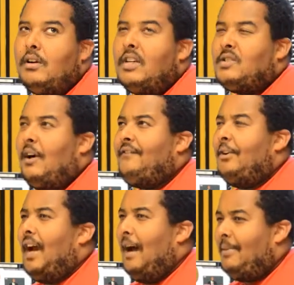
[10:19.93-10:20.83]
so I felt
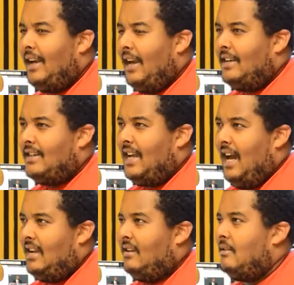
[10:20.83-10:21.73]
obligated to
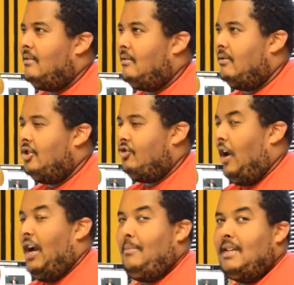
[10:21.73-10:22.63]
kind of
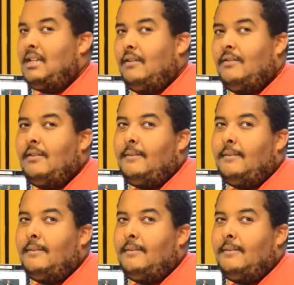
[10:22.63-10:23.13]
try it myself.